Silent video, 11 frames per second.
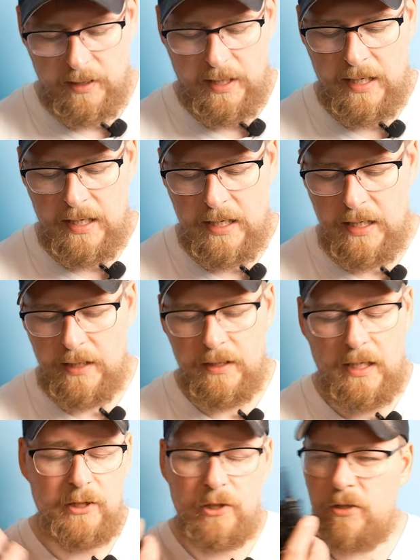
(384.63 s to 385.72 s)
and
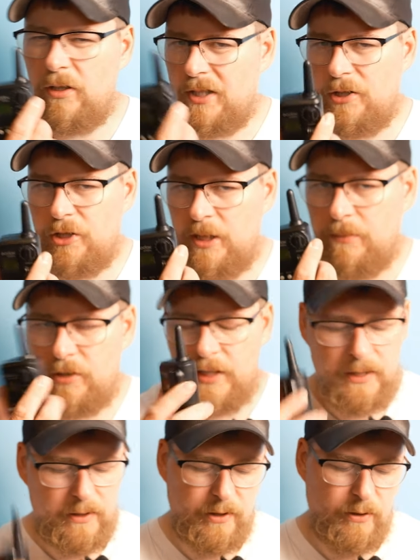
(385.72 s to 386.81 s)
I just got this cheap
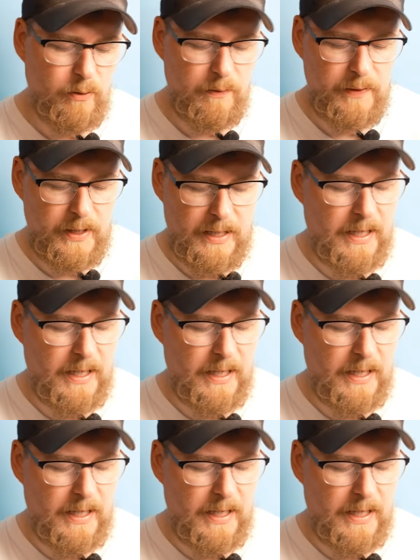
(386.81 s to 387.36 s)
trigger to go with it,